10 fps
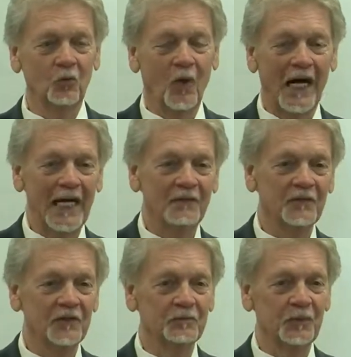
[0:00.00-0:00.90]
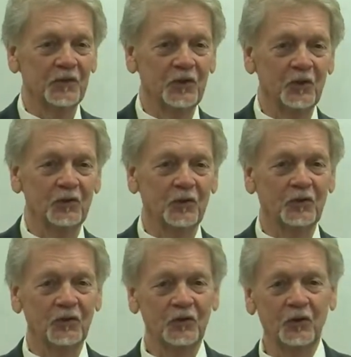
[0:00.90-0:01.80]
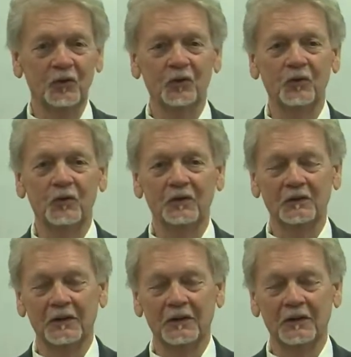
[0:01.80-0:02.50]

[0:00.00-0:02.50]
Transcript: your wife is peculiar to you